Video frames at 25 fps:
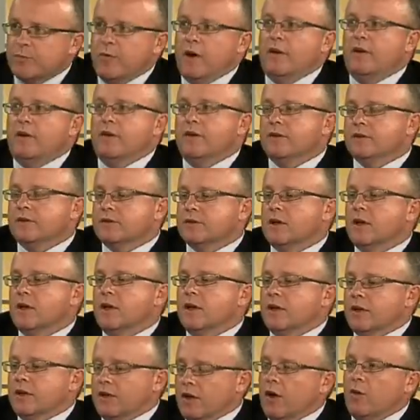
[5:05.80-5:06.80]
barriers,
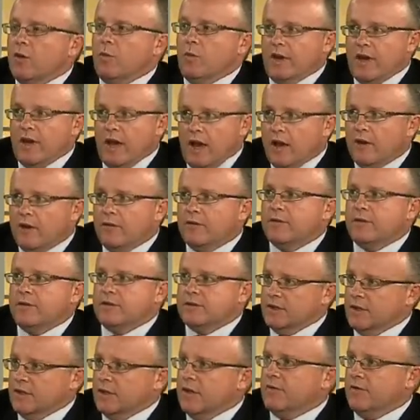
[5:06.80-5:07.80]
you know, we have a
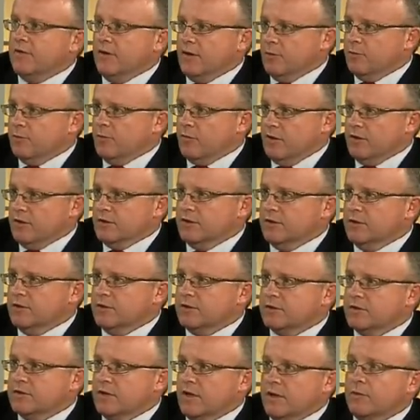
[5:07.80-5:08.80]
significant
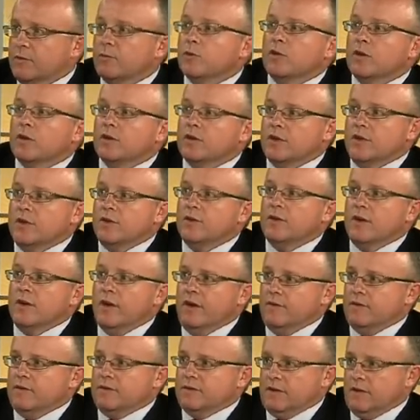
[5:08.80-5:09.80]
presence and we'll continue to
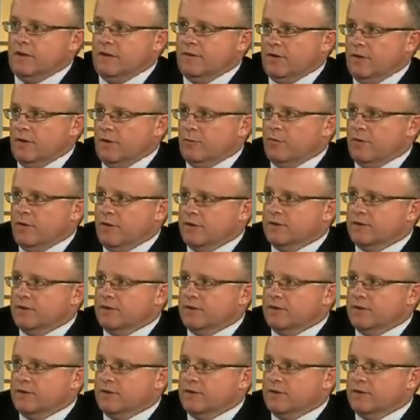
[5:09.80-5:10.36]
have a significant presence.